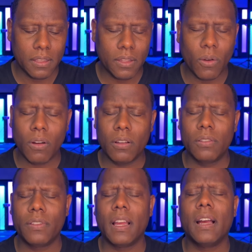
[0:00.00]
the
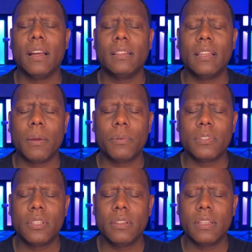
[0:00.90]
oracle of God, the
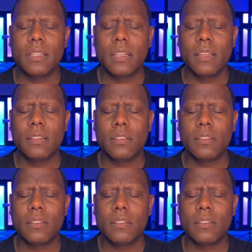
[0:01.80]
opportunity